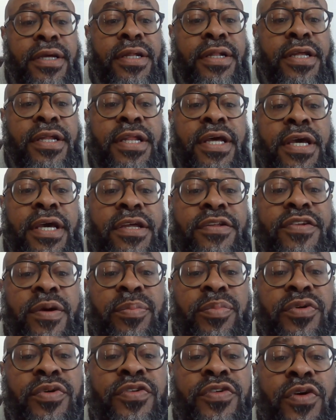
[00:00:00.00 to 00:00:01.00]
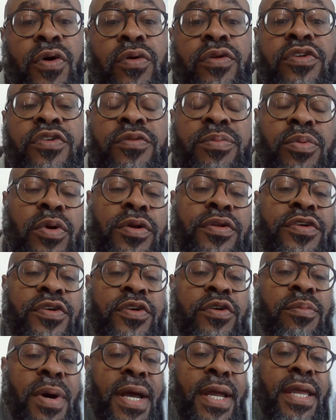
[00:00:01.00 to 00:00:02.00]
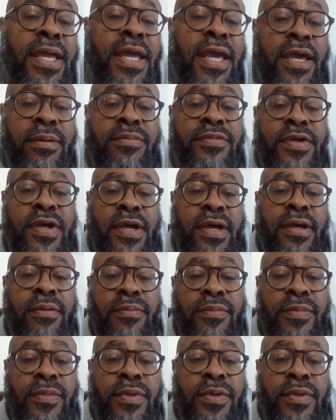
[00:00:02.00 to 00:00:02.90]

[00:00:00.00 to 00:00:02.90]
Today's episode is brought to you by Game Time.